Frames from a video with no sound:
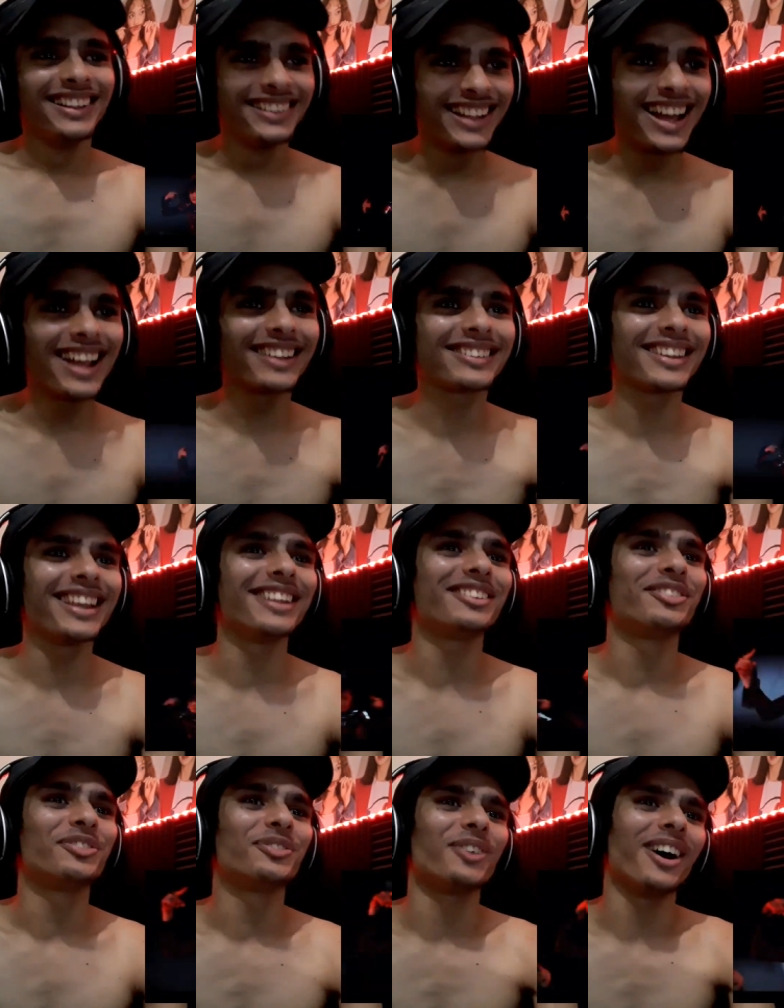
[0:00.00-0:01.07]
This is
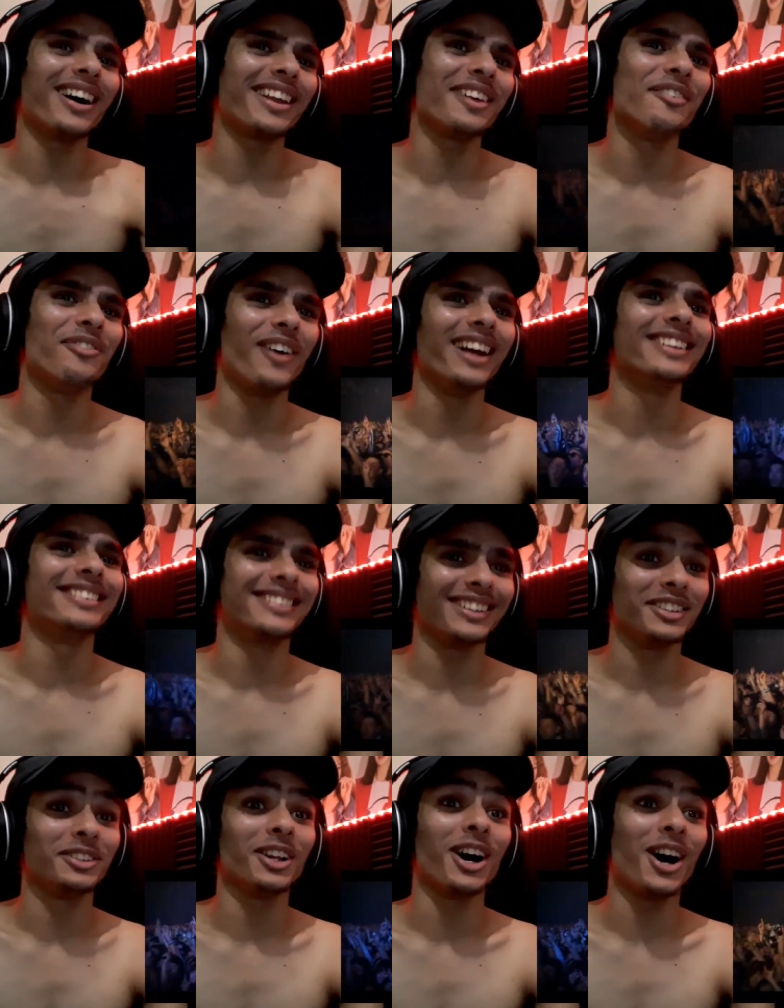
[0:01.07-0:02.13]
fucking fun.
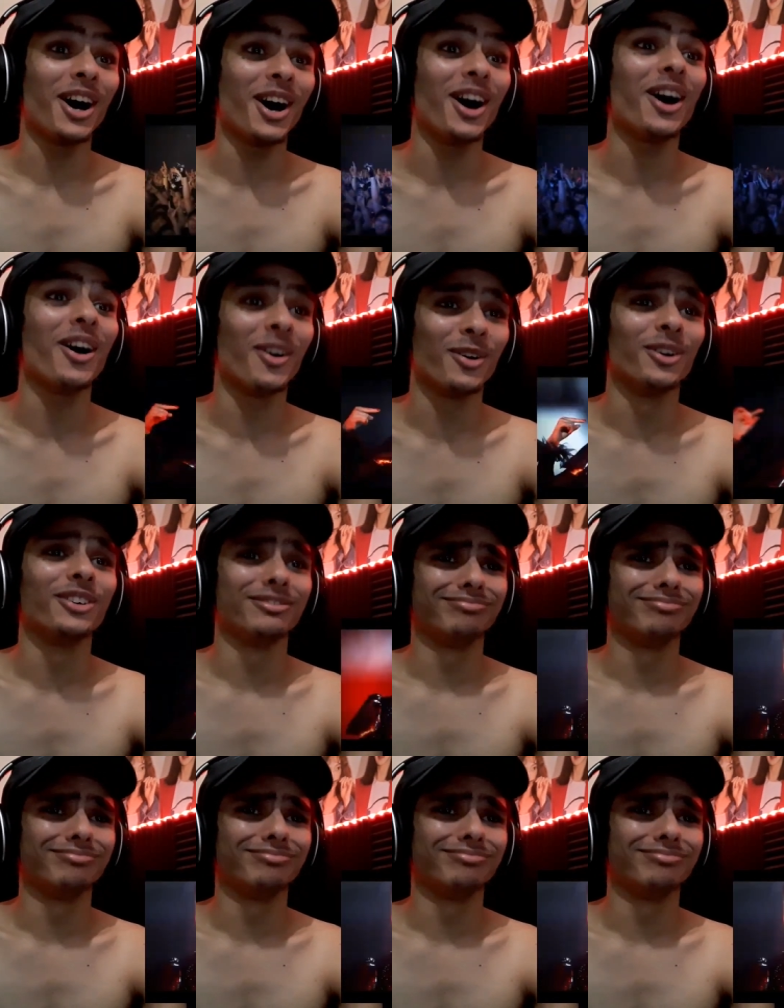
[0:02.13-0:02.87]
No.